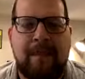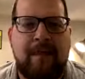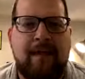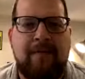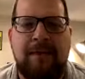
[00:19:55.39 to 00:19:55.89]

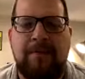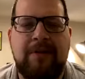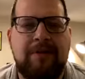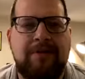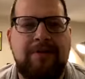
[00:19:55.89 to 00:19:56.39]
And I'll be
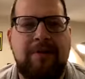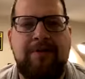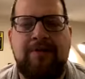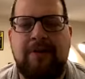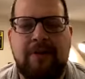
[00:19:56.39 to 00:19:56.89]
looking through
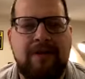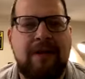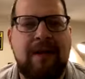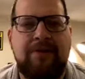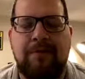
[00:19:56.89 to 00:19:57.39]
those all
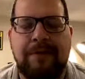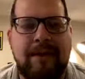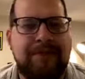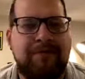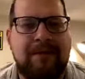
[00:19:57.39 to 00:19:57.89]
day. We'll
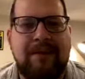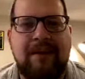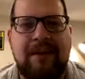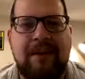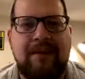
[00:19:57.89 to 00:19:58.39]
engage with
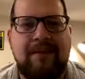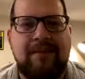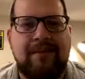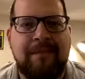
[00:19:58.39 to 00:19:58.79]
it and